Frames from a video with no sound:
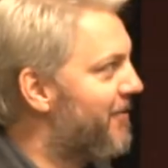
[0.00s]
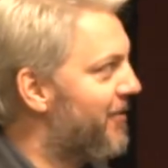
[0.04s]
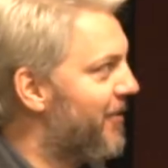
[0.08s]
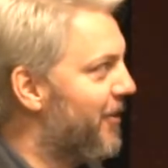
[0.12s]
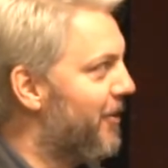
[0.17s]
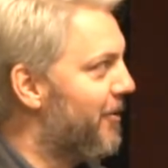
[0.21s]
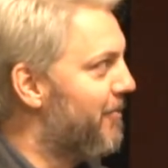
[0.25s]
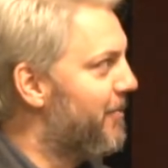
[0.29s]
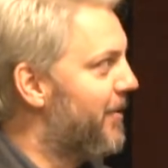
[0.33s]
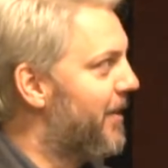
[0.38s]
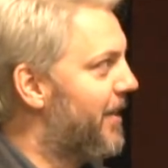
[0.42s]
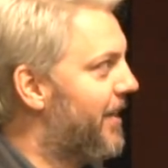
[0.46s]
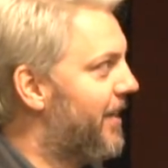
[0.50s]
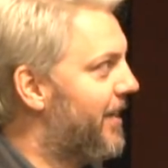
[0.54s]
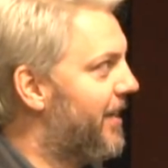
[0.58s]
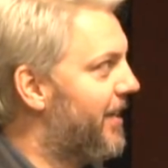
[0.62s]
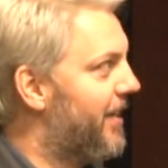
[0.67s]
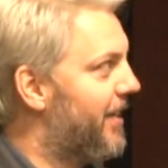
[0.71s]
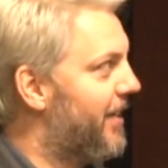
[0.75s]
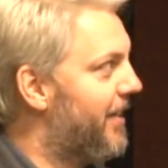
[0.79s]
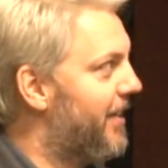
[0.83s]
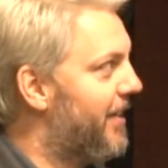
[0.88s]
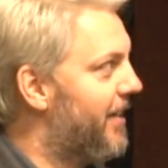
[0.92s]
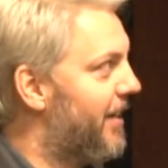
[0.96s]
firm
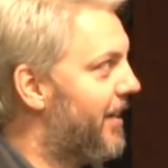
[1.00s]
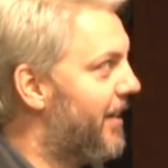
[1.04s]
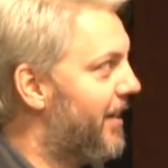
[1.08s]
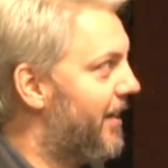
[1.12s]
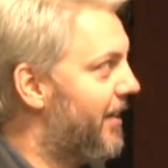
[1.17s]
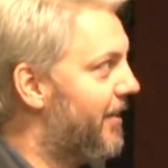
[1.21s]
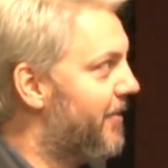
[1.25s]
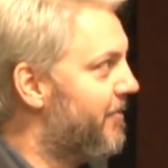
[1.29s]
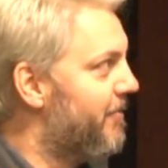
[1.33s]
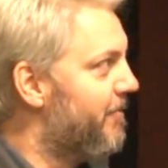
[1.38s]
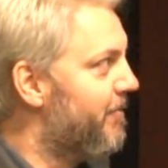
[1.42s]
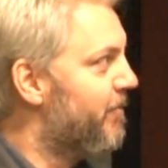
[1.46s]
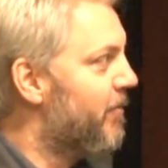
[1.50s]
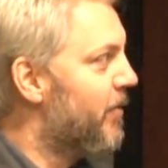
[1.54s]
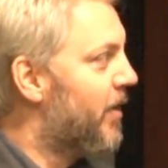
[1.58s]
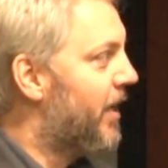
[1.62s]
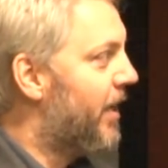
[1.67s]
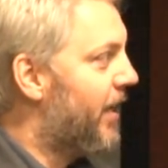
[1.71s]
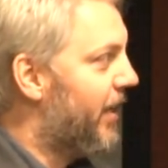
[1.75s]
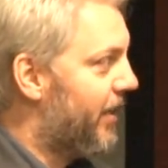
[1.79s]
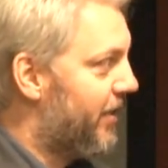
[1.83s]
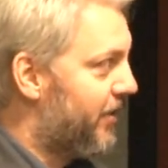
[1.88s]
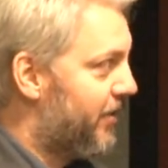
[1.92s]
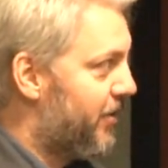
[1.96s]
in uh,
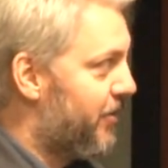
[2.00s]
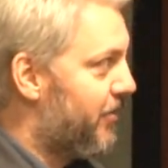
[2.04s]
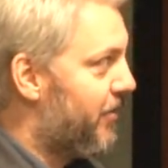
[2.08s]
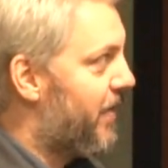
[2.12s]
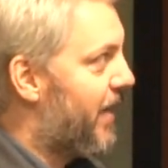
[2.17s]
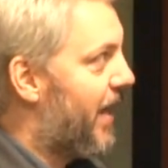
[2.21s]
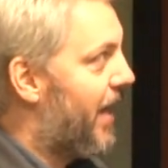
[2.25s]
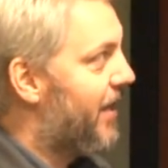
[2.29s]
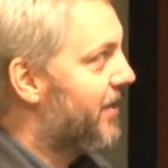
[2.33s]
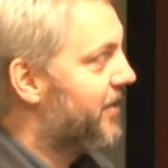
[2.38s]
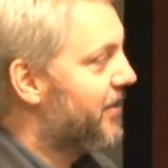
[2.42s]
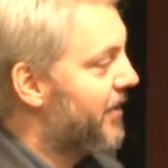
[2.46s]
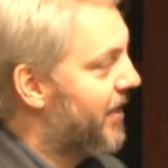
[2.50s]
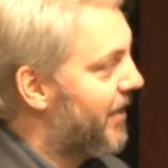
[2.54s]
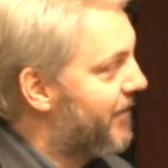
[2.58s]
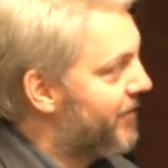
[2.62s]
in 2000